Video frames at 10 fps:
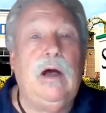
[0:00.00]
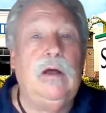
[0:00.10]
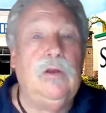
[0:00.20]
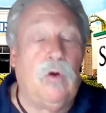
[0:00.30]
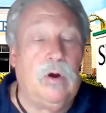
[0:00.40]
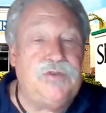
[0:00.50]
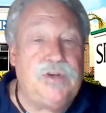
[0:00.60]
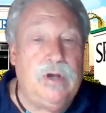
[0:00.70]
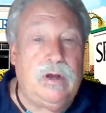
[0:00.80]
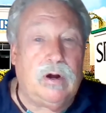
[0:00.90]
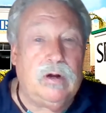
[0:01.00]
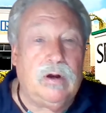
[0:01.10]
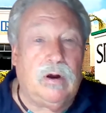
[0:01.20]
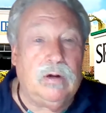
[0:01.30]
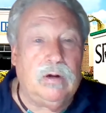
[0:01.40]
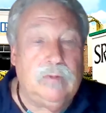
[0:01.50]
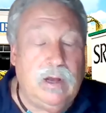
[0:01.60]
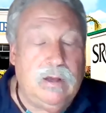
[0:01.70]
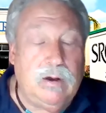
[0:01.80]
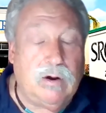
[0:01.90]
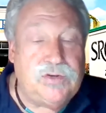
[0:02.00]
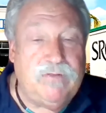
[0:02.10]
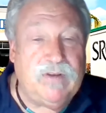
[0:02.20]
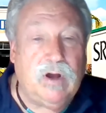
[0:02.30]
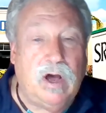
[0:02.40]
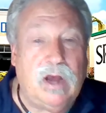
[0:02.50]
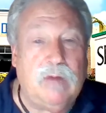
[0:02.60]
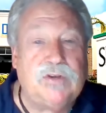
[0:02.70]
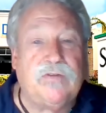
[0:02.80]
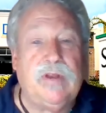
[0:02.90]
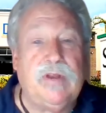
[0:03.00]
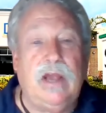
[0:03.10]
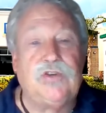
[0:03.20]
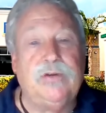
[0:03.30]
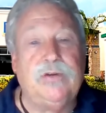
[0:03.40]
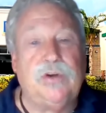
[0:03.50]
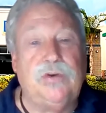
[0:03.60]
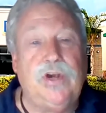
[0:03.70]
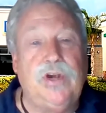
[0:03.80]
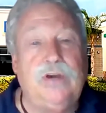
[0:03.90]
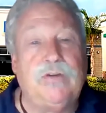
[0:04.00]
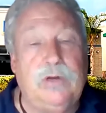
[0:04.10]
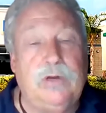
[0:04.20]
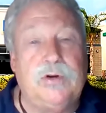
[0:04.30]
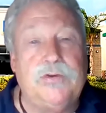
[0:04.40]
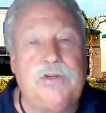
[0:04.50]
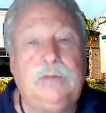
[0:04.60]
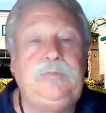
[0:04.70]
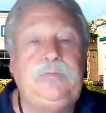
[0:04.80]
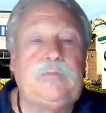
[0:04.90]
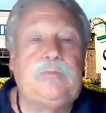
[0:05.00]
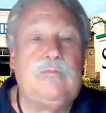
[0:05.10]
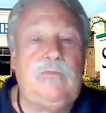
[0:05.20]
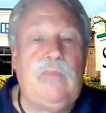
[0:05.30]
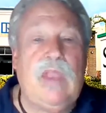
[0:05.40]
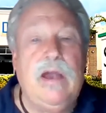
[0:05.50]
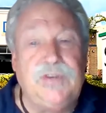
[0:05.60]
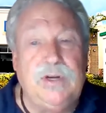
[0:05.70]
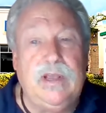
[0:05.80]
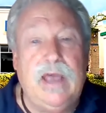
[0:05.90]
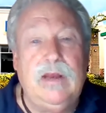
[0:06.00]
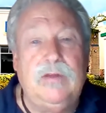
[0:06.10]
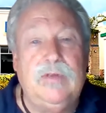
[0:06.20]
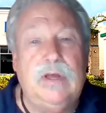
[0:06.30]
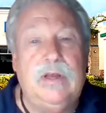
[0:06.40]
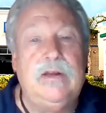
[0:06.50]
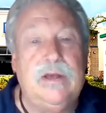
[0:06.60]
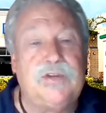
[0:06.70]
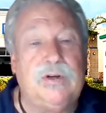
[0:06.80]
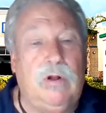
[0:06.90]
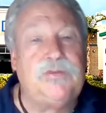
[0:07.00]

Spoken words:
Lawrence Yun, our chief economist for the National Association of Realtors, has indicated that he doesn't